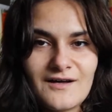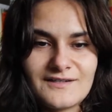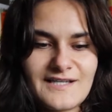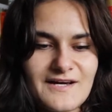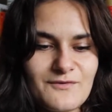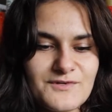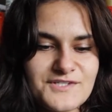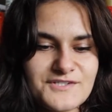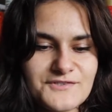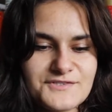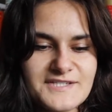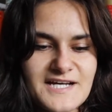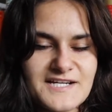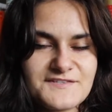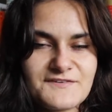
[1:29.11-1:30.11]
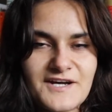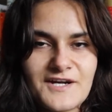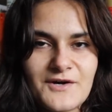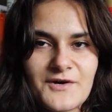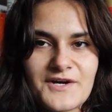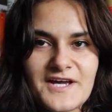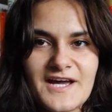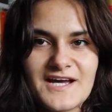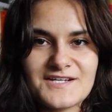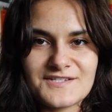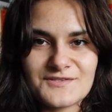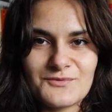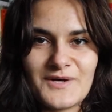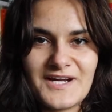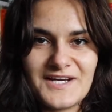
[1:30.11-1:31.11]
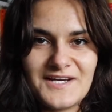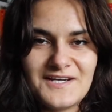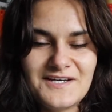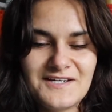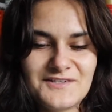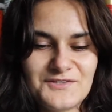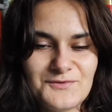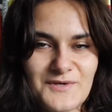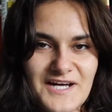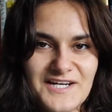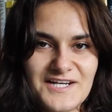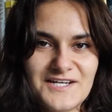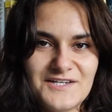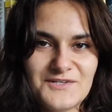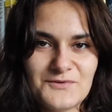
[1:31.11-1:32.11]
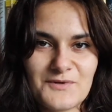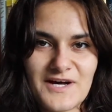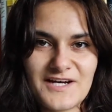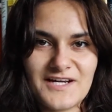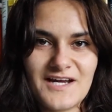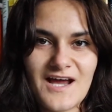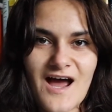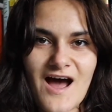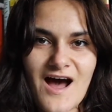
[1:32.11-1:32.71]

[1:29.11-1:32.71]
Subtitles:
That was so satisfying. Okay guys, ready? You ready? You ready?